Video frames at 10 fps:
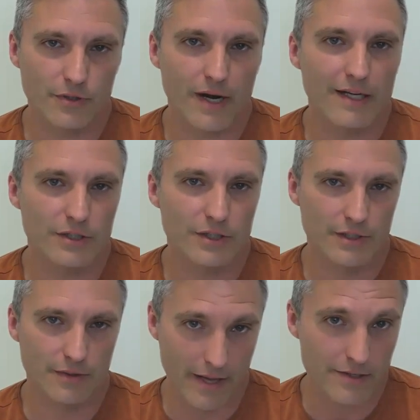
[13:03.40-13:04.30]
crash
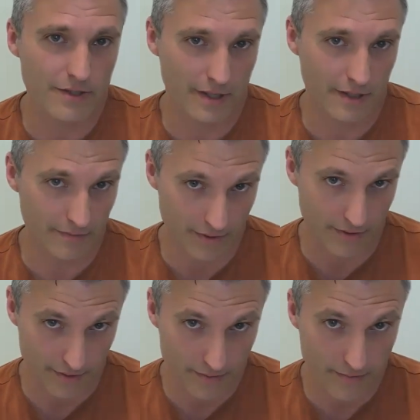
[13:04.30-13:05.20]
into less
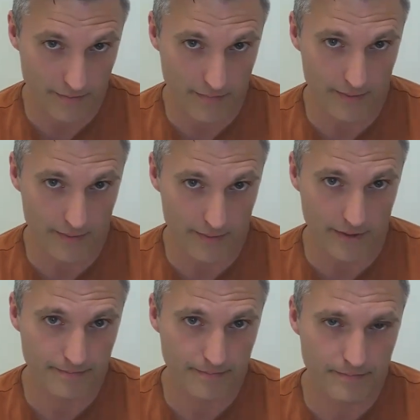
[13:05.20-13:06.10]
conflict, maybe.
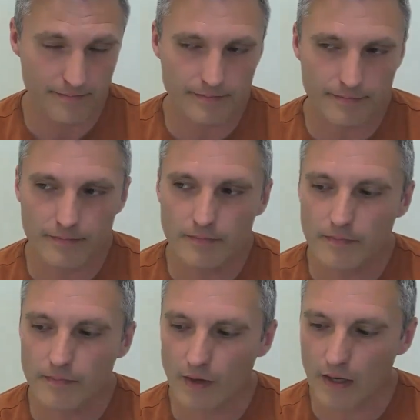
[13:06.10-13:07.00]

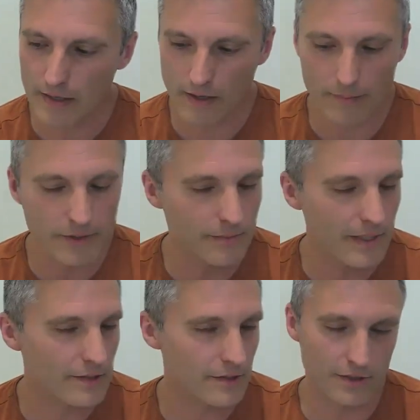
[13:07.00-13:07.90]
I mean, you
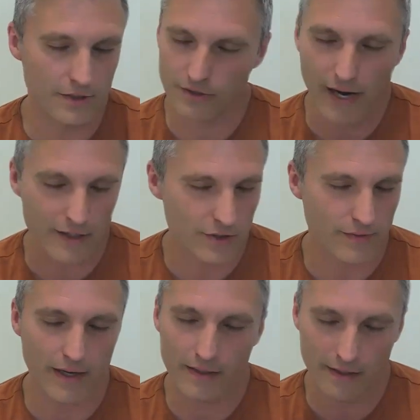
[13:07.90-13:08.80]
might just get crashed
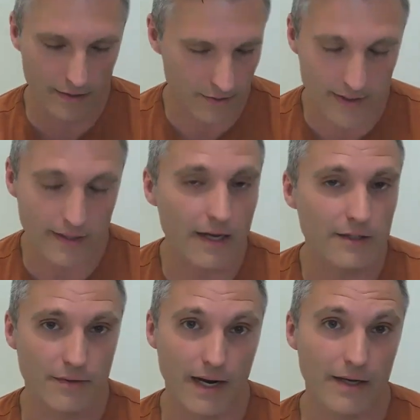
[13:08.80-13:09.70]
around, you get
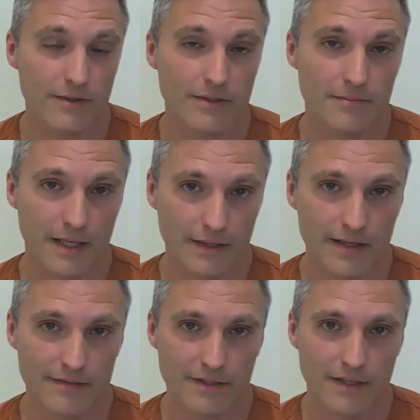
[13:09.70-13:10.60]
knocked around by
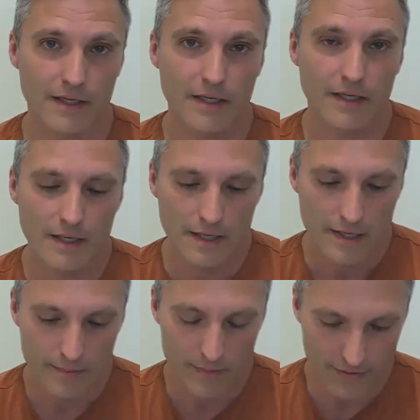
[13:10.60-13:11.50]
life.
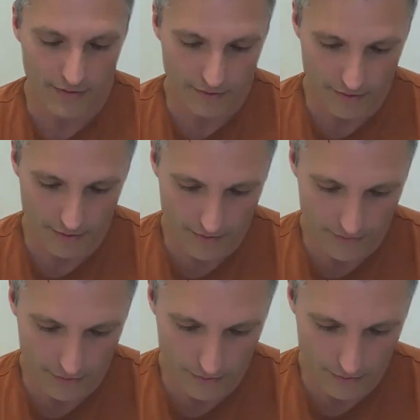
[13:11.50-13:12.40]
But if
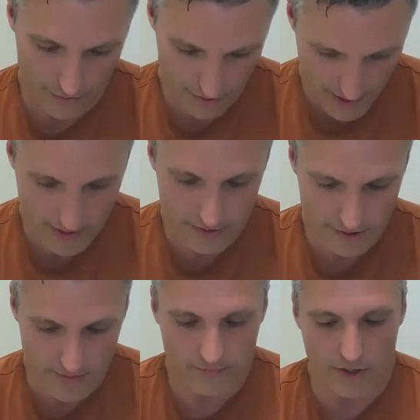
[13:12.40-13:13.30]
you say
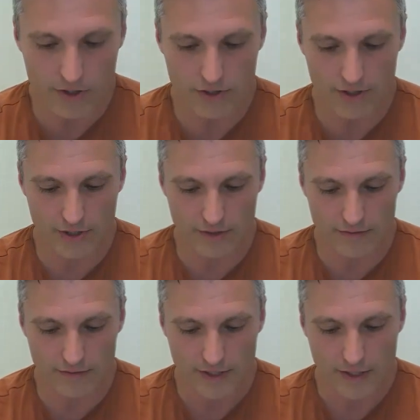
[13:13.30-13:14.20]
some version of,
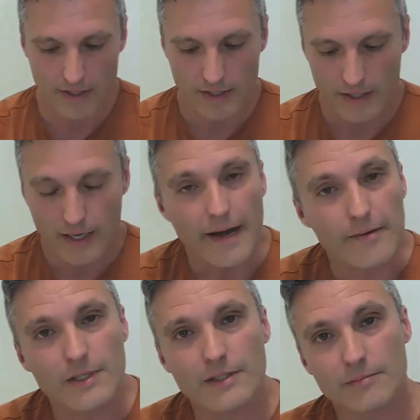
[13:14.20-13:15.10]
I
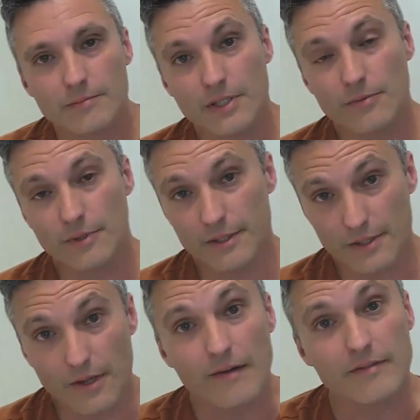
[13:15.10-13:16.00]
want to be a really
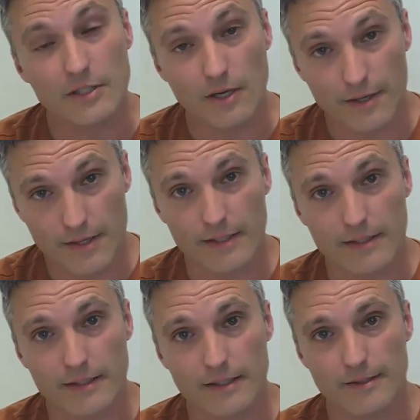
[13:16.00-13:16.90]
loving,
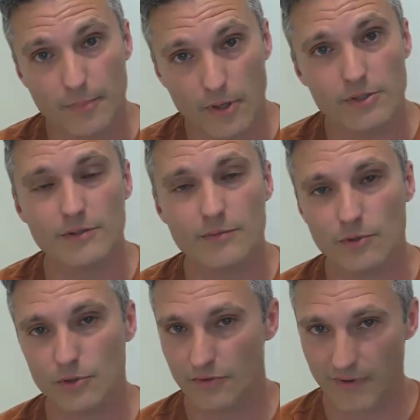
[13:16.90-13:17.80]
authentic person
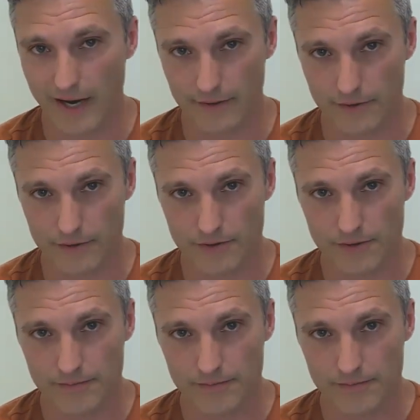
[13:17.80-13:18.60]
with good values,